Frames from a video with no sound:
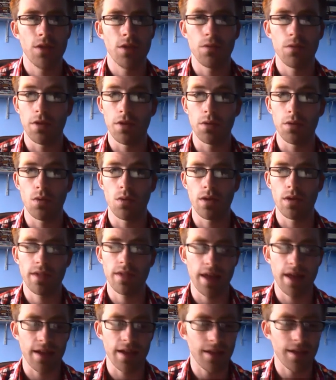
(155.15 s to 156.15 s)
with only one
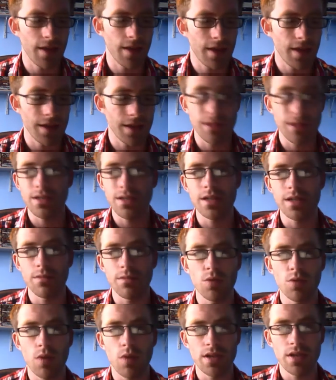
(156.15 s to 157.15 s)
attack, if you send
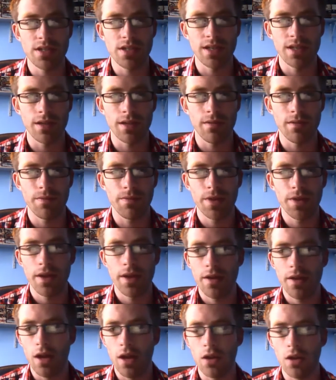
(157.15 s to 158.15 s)
him questing,
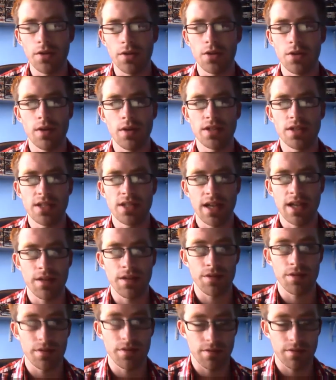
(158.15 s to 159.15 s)
a lot of quests
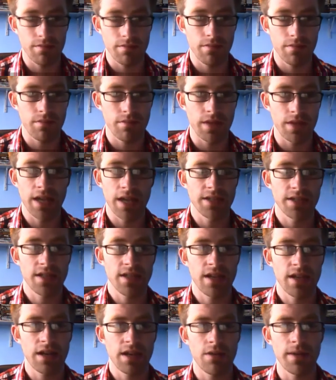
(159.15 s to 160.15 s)
have the gaze of
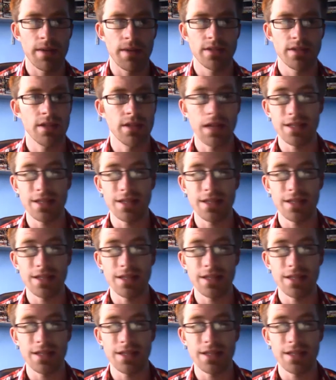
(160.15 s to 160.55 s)
the necromancer.